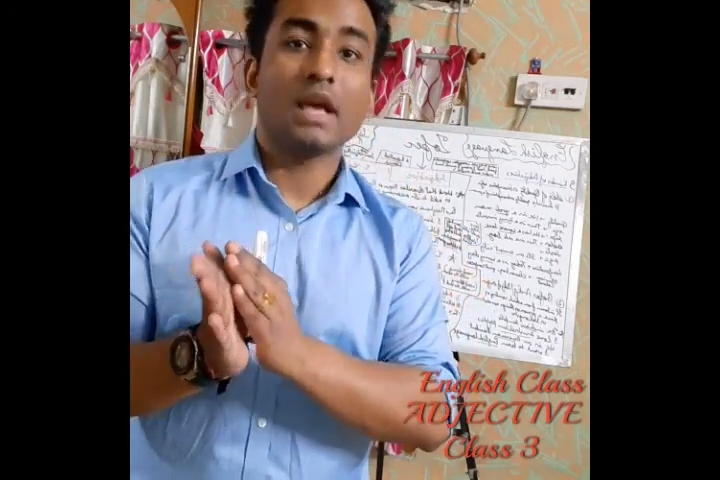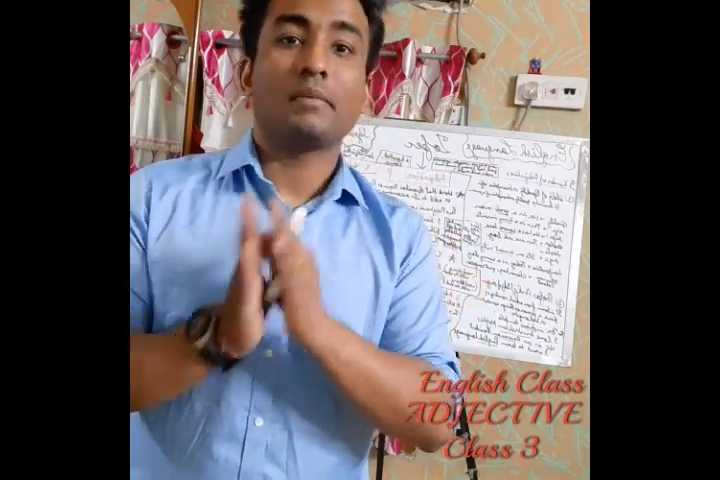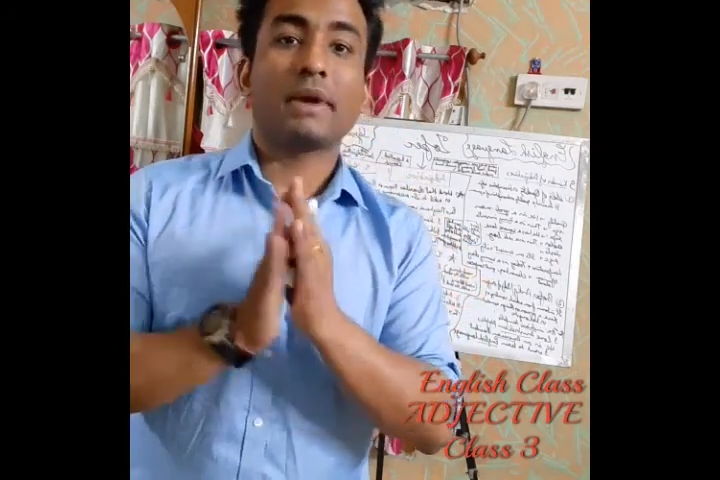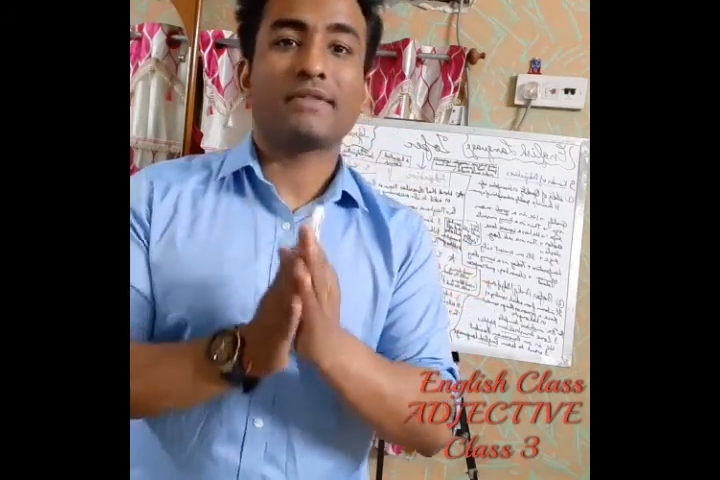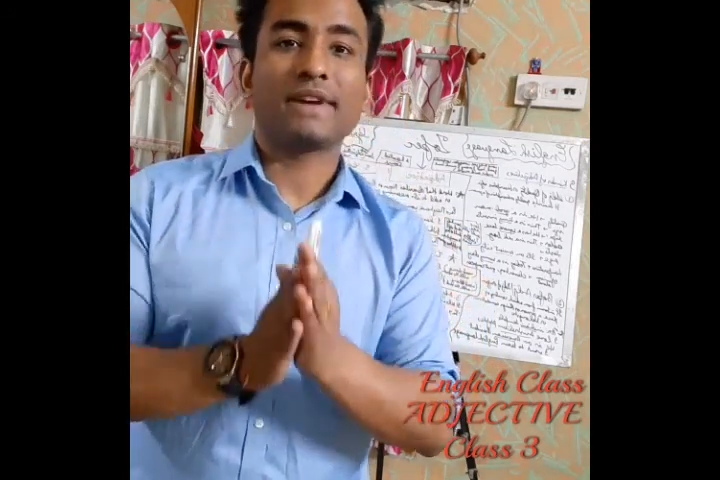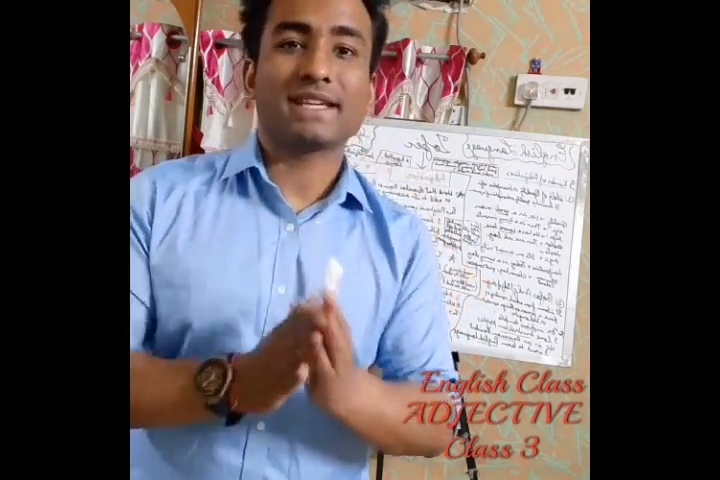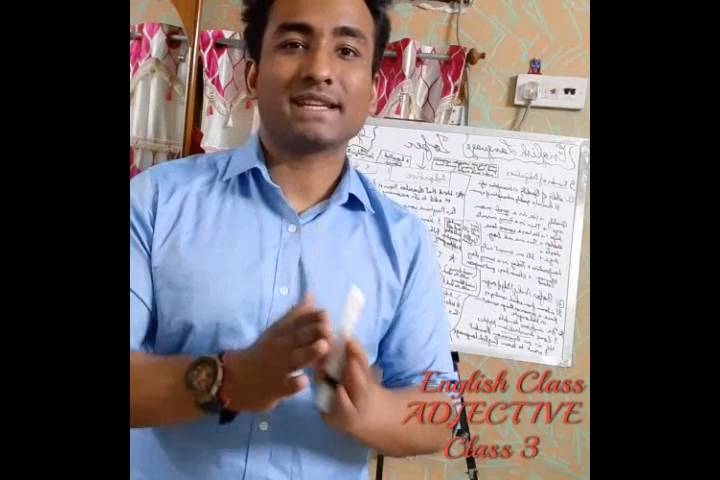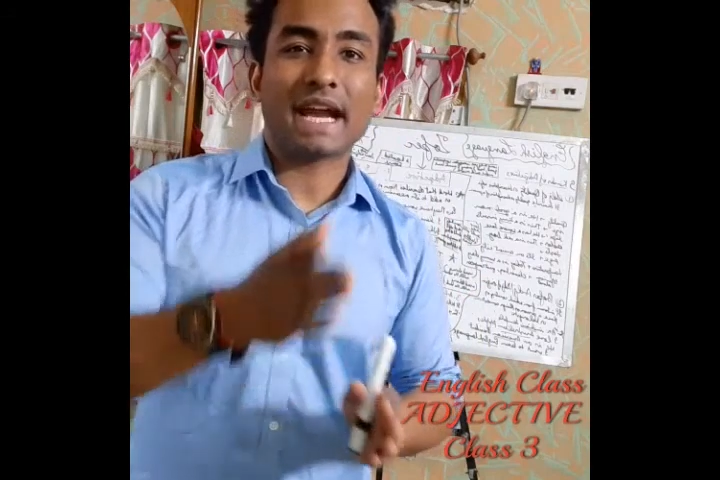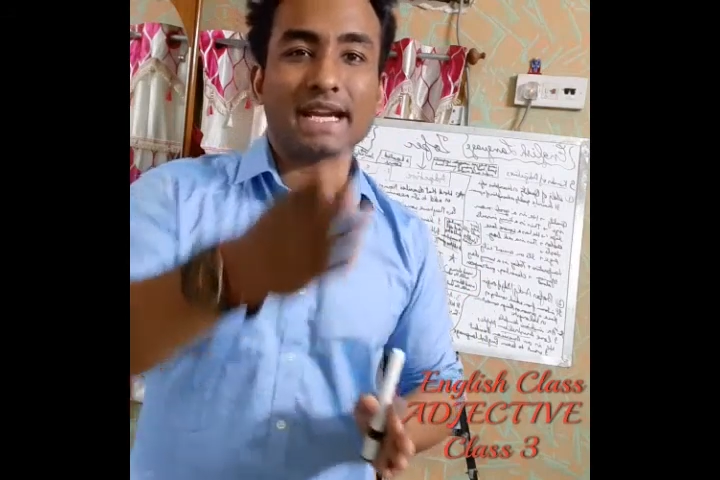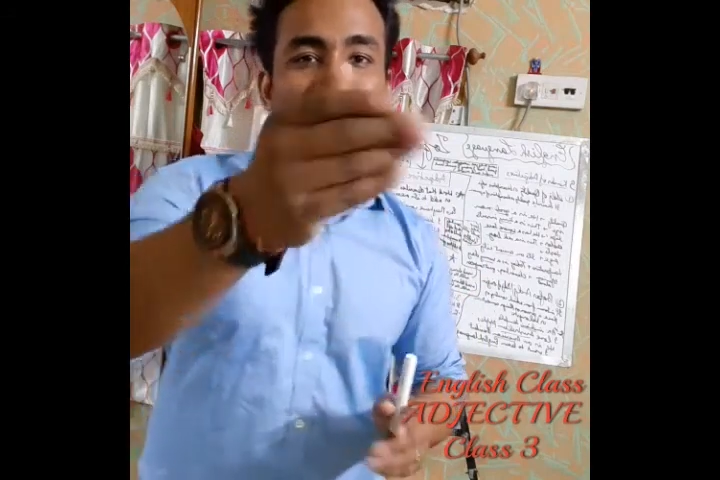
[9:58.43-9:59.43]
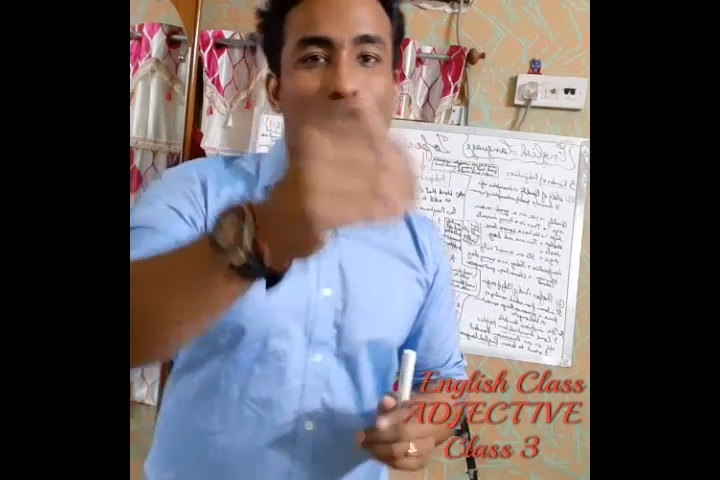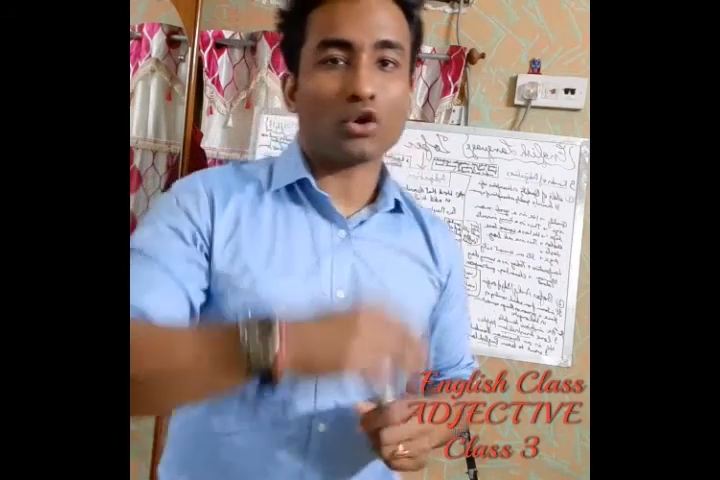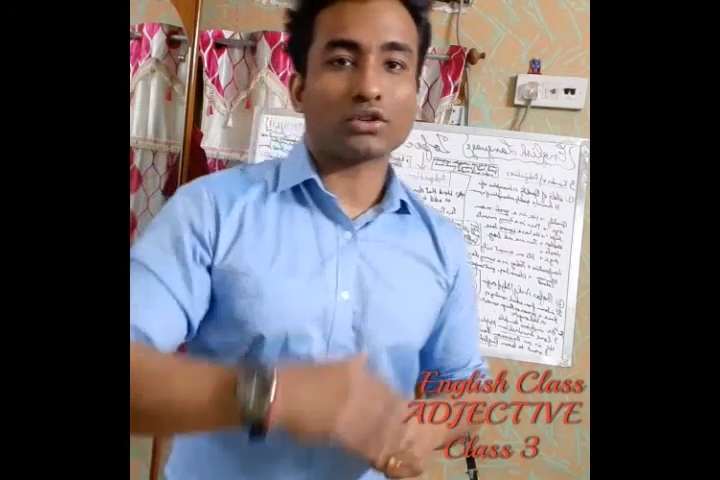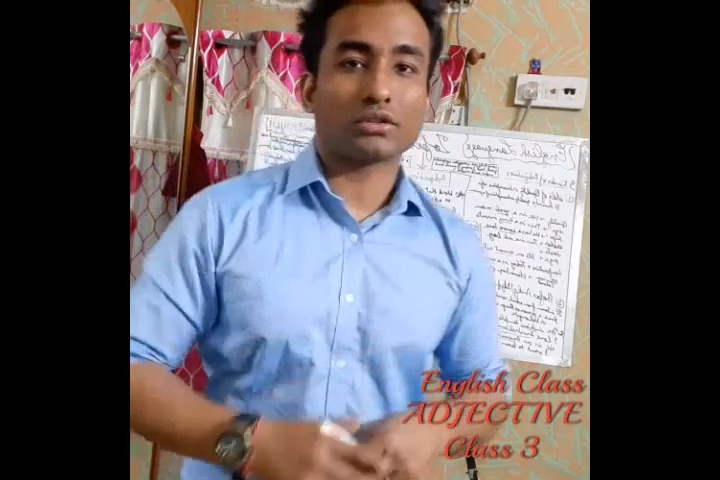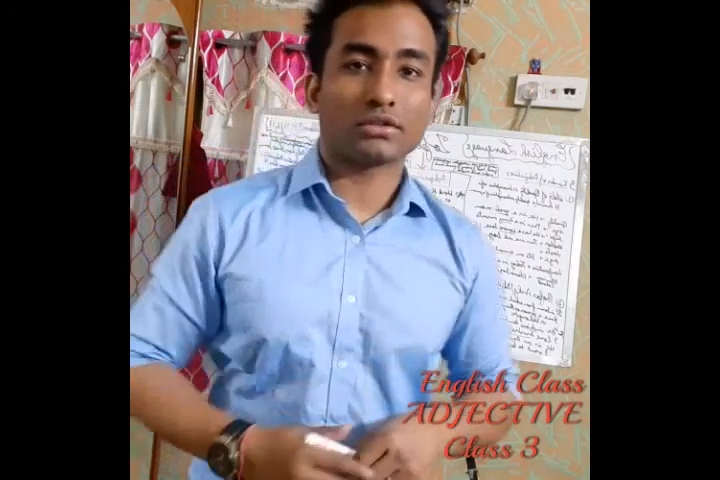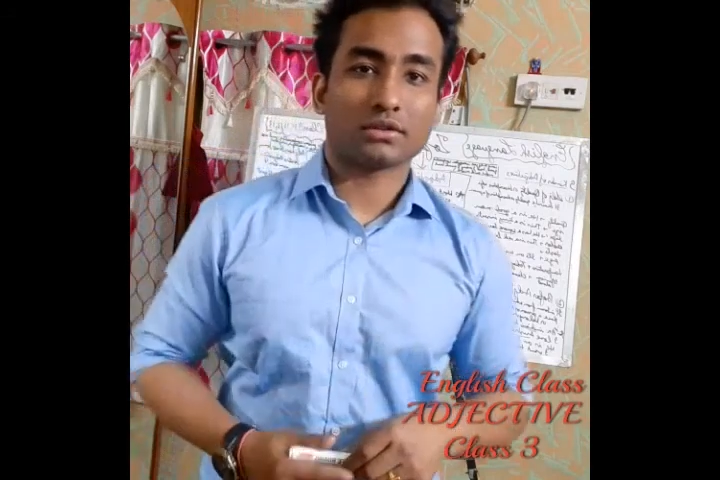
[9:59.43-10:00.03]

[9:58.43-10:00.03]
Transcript: But if I say that is yours,